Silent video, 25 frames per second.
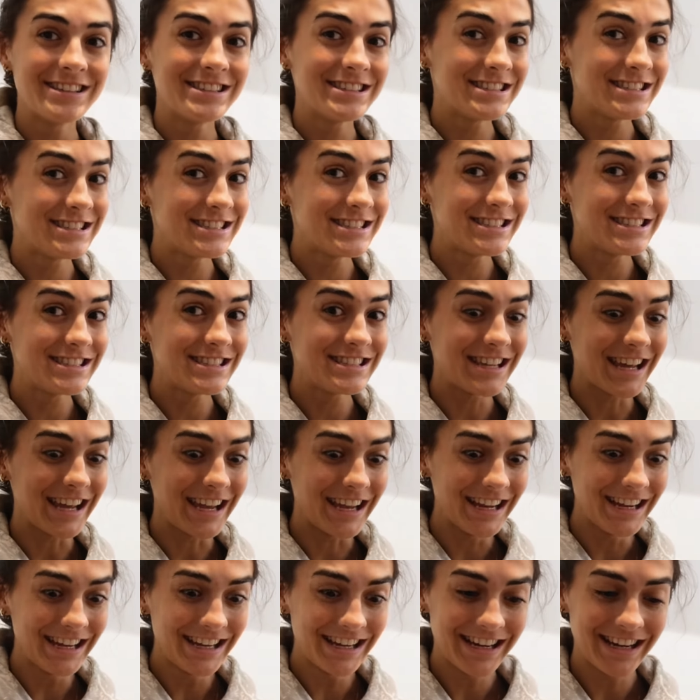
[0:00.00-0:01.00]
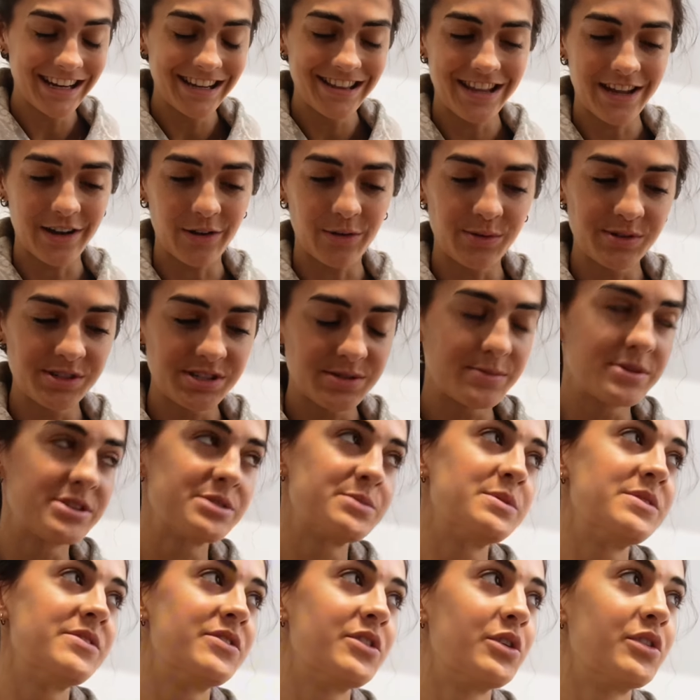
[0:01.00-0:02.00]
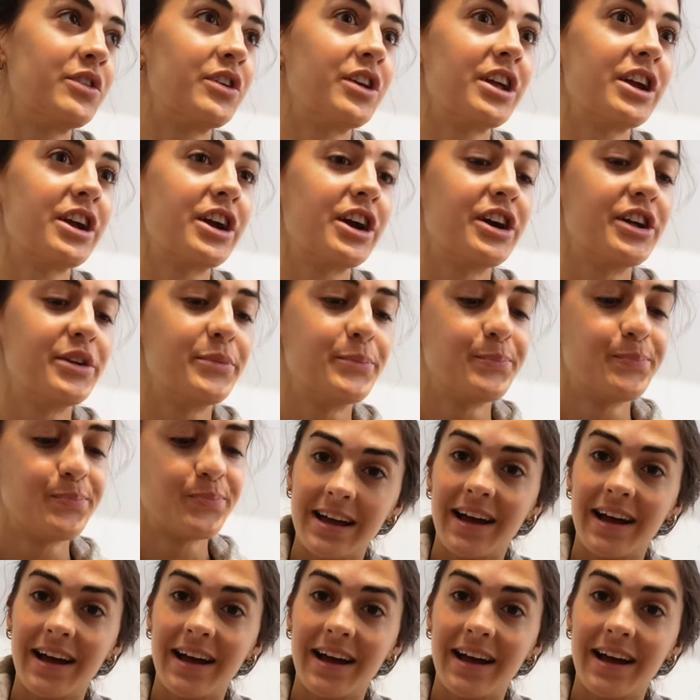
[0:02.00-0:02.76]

steak and that always makes me feel really good.